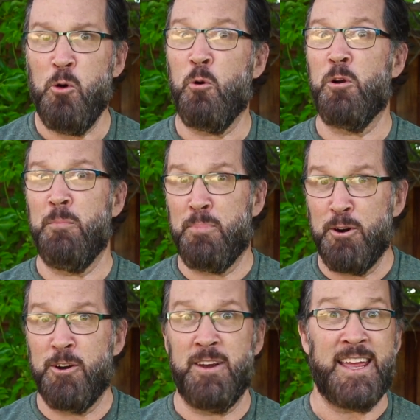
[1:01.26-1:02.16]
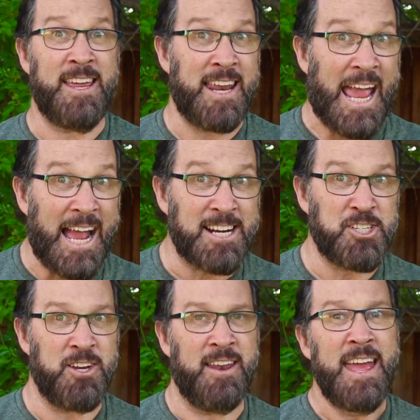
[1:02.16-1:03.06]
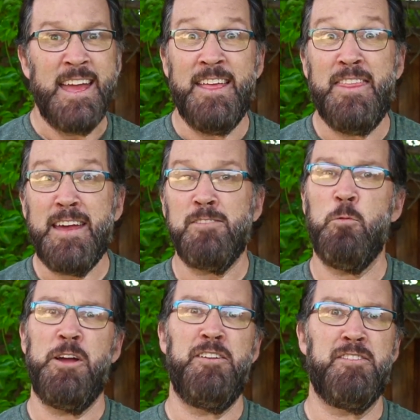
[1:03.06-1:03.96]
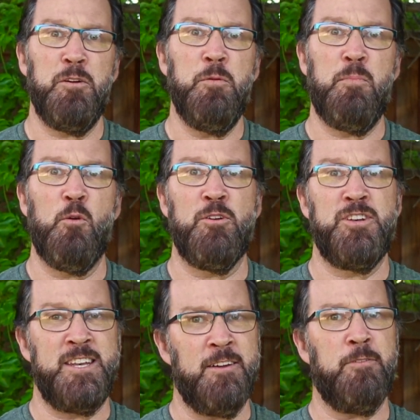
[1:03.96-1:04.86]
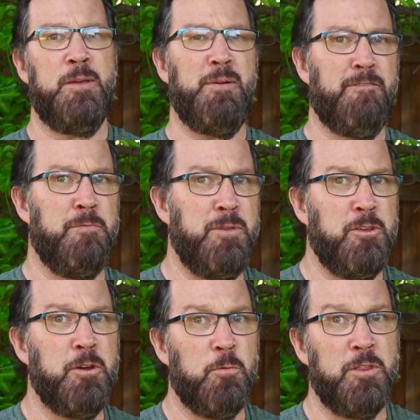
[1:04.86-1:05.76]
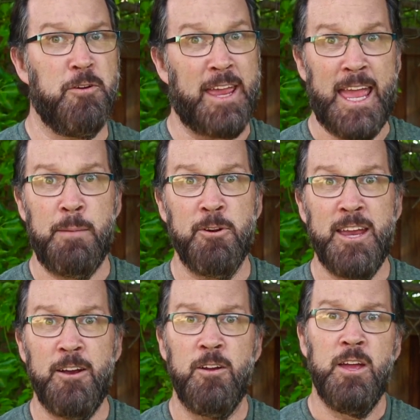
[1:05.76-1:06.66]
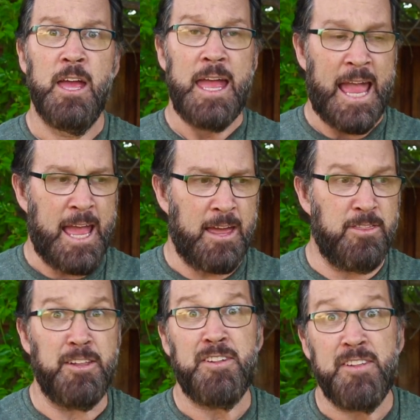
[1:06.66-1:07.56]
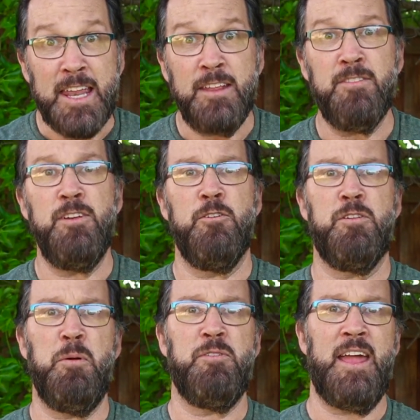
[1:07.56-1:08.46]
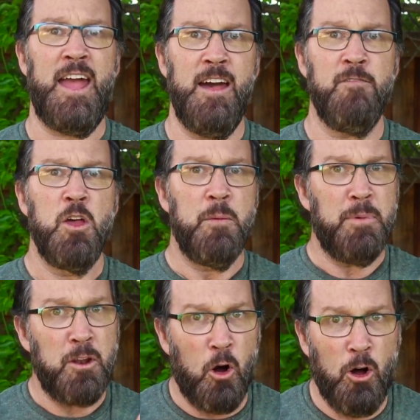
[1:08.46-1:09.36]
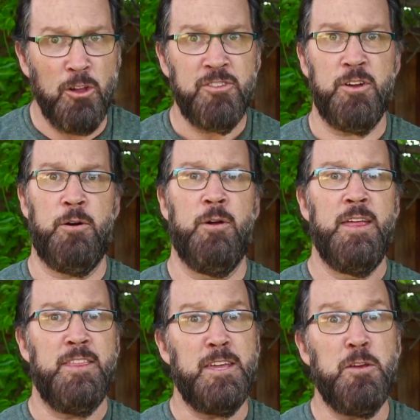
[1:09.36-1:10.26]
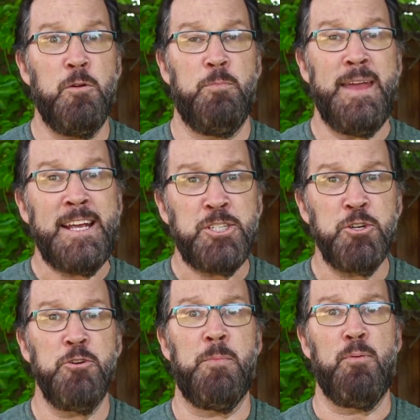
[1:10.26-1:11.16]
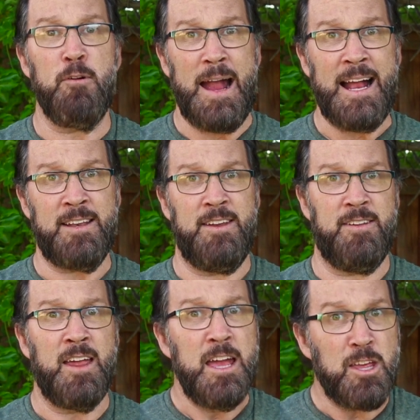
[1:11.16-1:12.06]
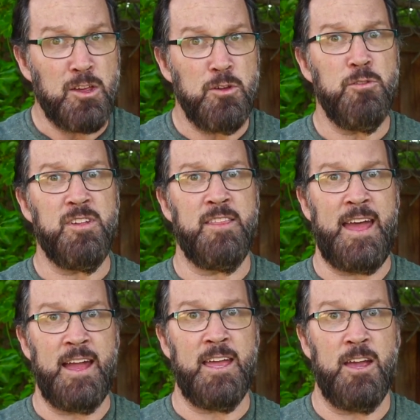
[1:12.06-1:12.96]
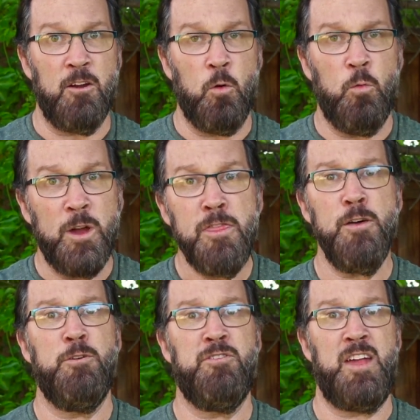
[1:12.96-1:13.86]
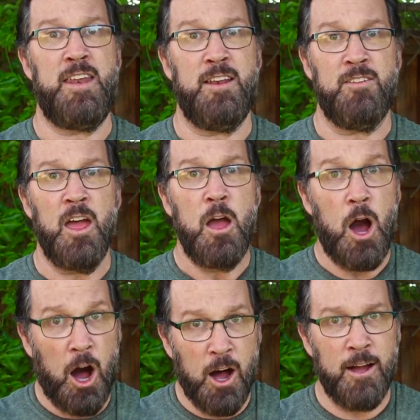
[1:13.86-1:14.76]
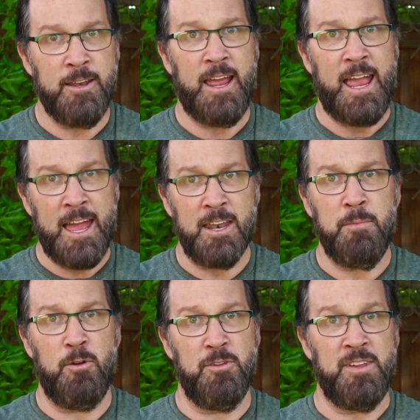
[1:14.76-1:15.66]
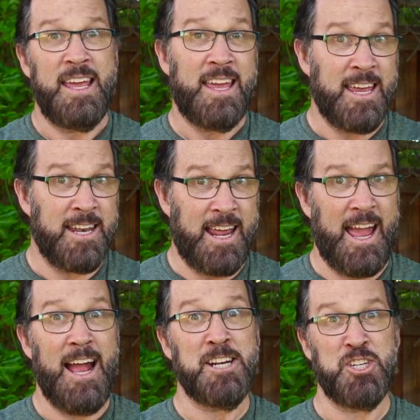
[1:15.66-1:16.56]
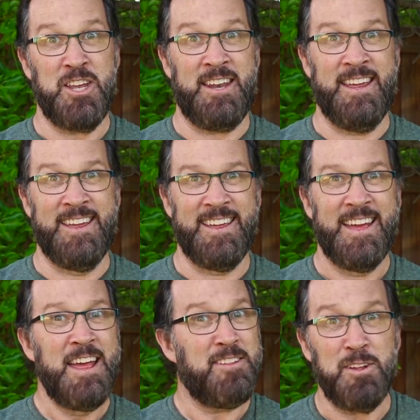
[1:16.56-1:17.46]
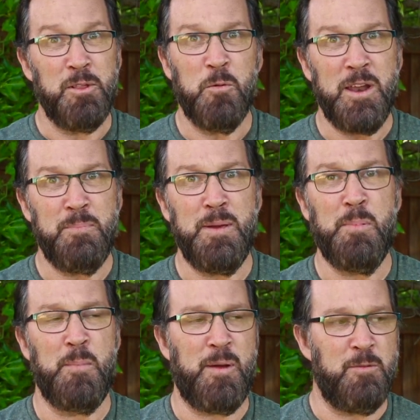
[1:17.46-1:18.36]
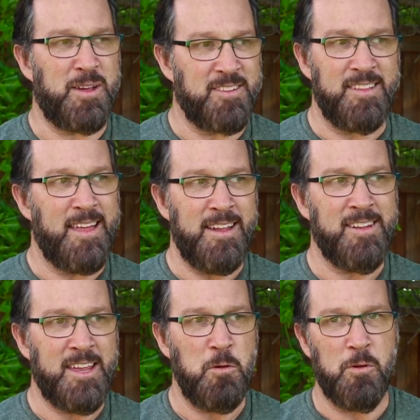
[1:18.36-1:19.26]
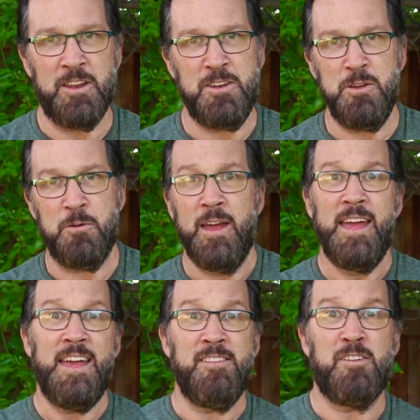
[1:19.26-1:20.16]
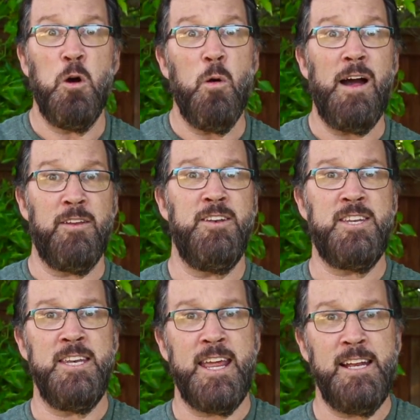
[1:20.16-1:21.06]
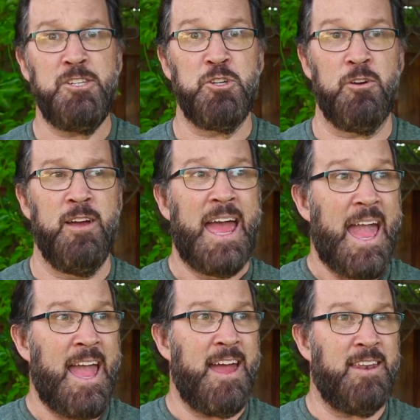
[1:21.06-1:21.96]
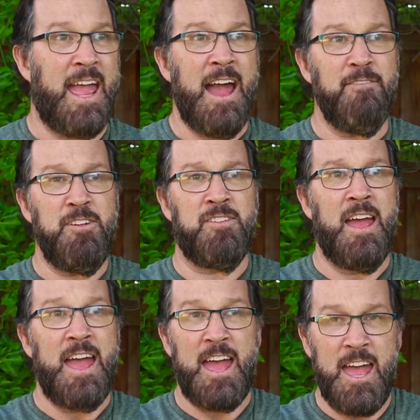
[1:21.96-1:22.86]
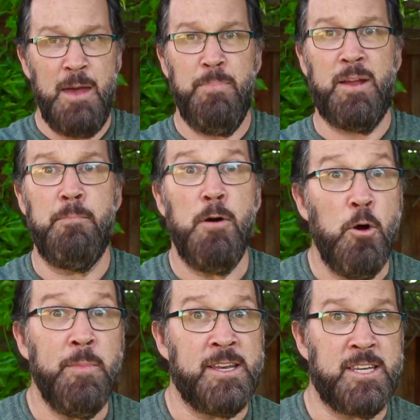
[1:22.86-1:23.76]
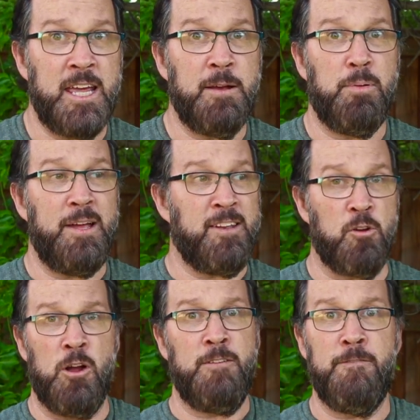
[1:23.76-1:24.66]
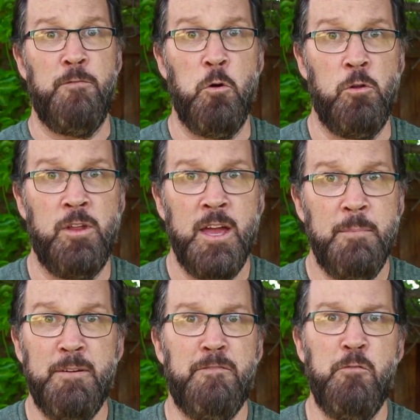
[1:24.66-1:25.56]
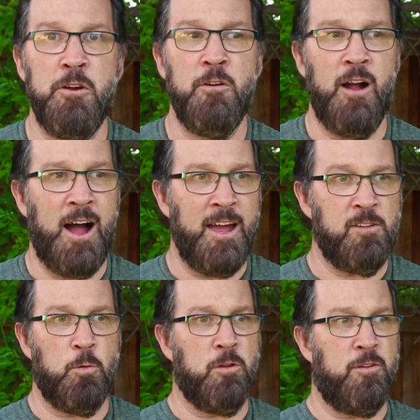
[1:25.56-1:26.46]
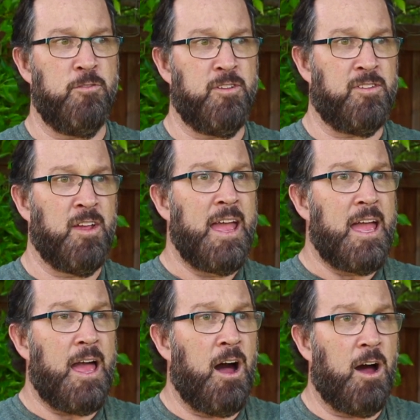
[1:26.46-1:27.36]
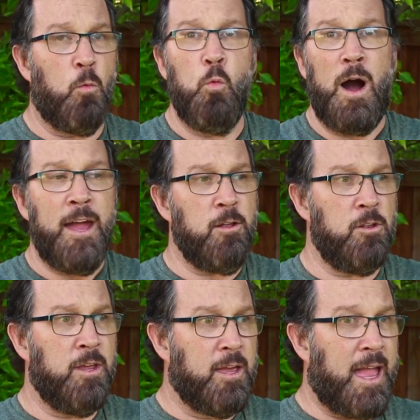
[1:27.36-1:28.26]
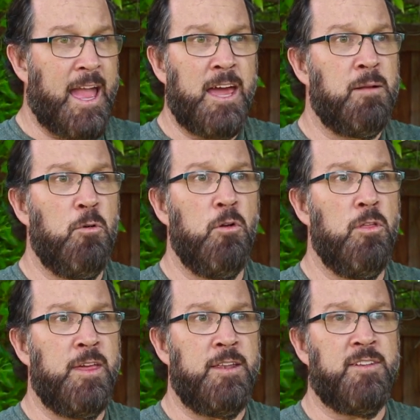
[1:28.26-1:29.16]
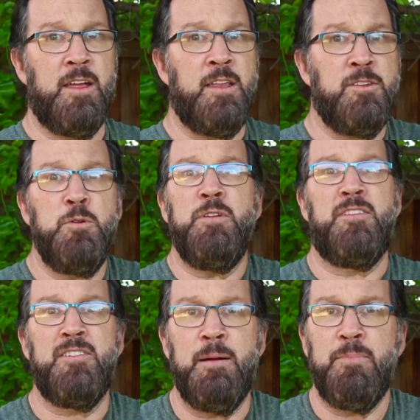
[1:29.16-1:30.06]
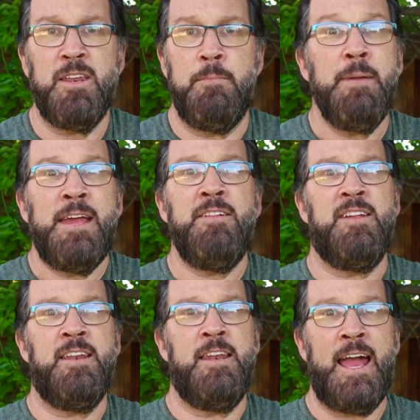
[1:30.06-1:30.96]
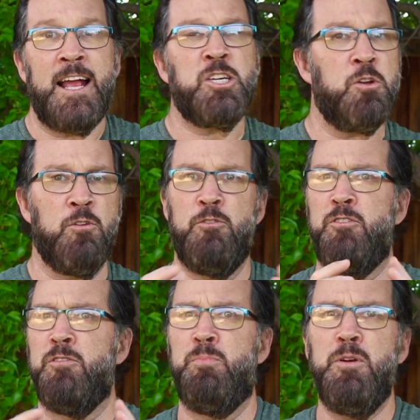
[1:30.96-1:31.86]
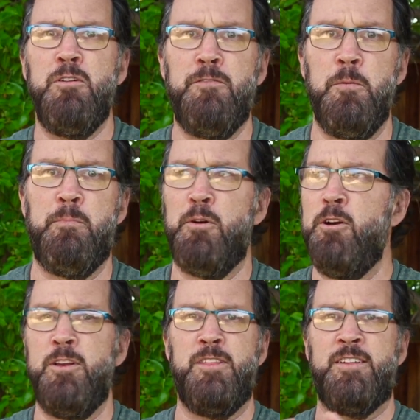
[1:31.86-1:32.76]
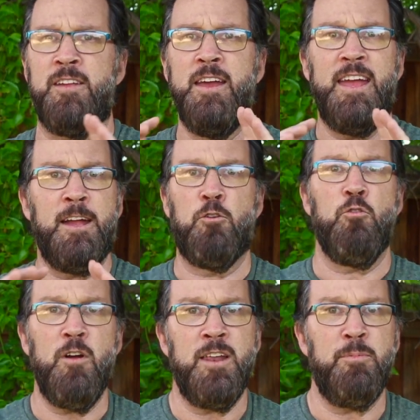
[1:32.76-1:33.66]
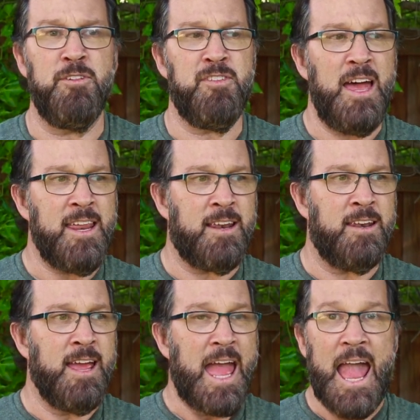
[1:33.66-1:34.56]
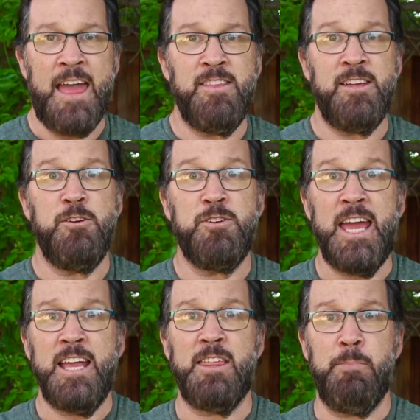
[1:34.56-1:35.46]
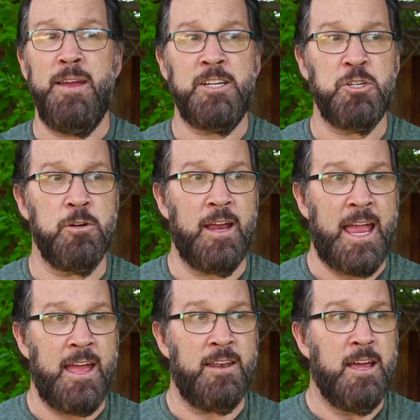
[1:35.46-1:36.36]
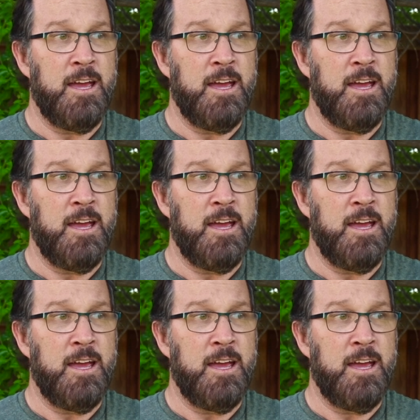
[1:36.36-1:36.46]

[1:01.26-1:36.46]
or a bird in action. And that's why it's so important to not only be familiar with your camera gear and the settings that you're supposed to have, but also that you make sure to practice using that gear with those settings on animals in action. It's the only way to be prepared, because the last thing you want to do is go out into nature and have this epic moment take place or unfold before your eyes where there's this wild animal that's doing something amazing in action, or there's this beautiful bird in this incredible setting, and then you take the picture and